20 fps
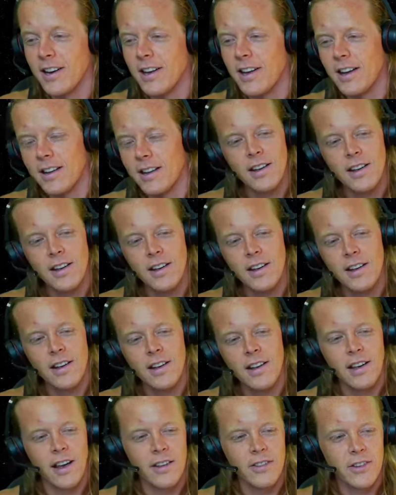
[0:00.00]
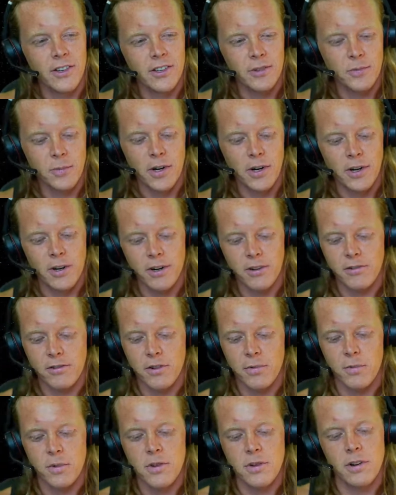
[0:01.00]
And in the spirit of
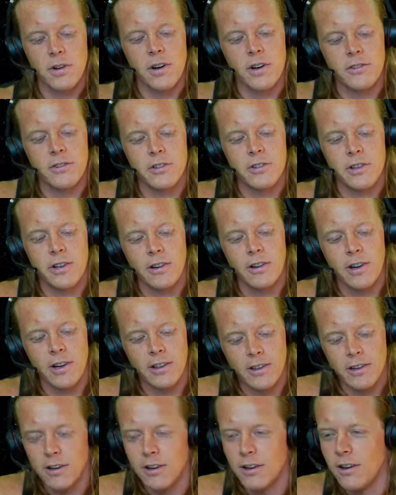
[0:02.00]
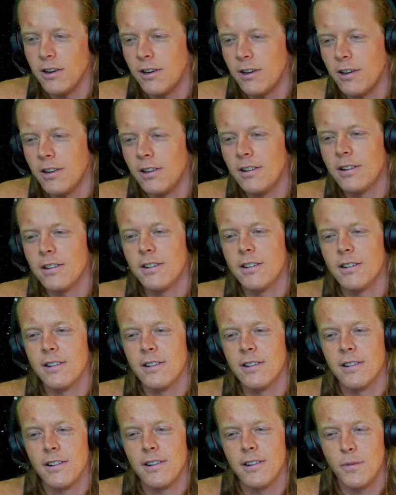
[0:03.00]
computer engineering, they're all
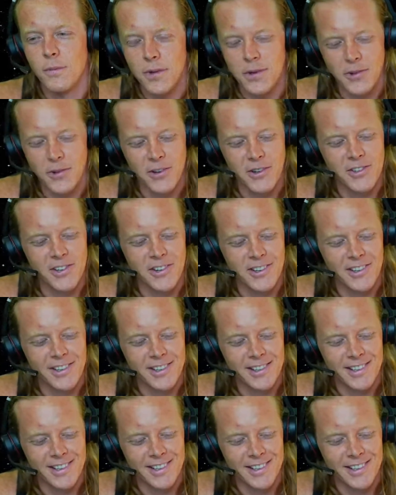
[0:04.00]
computer jokes.